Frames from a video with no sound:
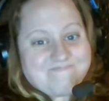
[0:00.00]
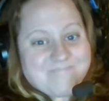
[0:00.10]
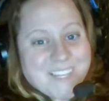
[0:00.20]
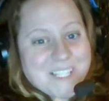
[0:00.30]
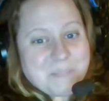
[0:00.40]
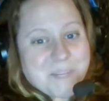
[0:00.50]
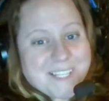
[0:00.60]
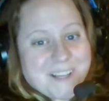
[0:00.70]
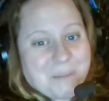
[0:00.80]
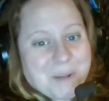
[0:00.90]
it's been
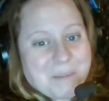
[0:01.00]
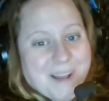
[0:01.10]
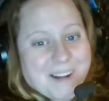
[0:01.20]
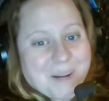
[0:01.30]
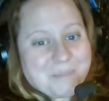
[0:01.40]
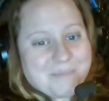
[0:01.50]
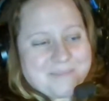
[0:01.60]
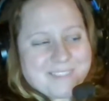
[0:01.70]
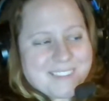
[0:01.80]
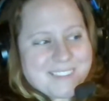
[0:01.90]
coming back up.
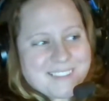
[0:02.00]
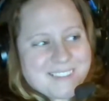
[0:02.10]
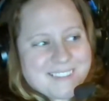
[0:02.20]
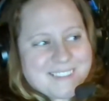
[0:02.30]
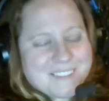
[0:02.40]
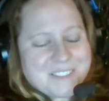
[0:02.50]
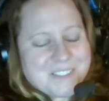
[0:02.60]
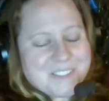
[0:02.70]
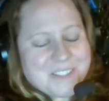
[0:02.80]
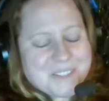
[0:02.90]

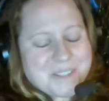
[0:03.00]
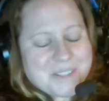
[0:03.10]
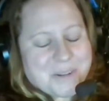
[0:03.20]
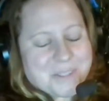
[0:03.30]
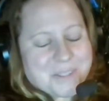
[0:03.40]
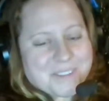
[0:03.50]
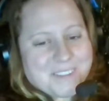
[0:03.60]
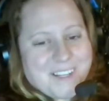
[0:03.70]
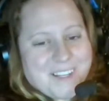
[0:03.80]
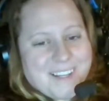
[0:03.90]
There's no real
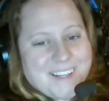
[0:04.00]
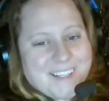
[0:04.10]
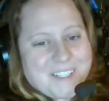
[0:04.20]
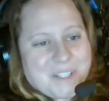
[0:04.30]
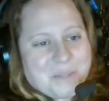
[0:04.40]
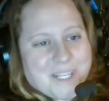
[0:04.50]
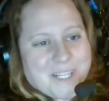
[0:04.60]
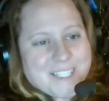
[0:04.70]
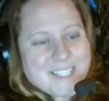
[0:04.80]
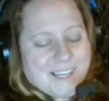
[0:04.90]
good way to
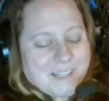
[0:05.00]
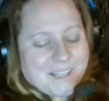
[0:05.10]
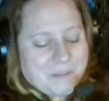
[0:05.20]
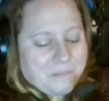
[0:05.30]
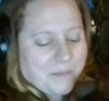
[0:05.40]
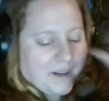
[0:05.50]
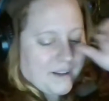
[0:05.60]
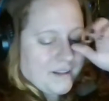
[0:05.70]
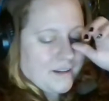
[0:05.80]
say it, but